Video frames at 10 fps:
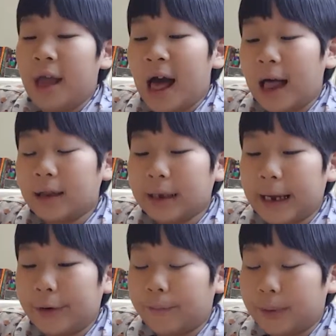
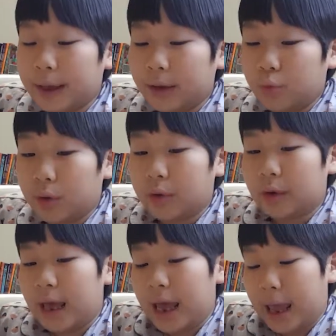Alligator begins with
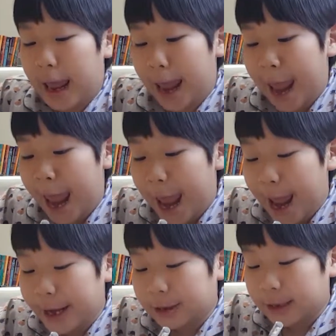
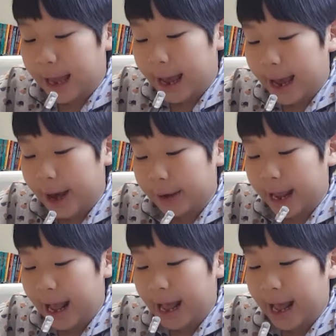A sound.
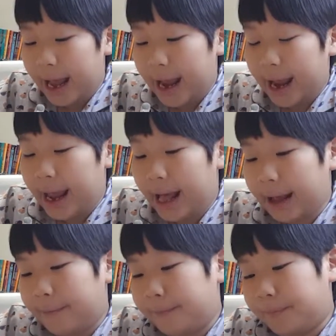
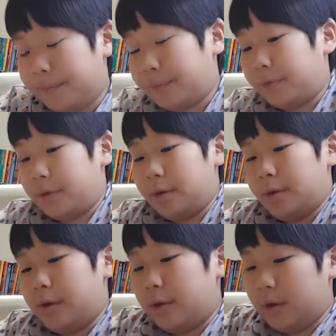Ah.
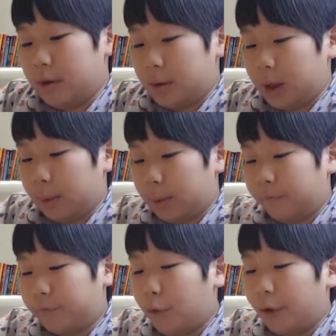Number
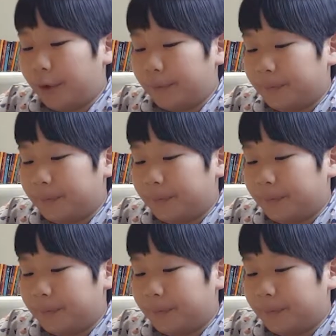4.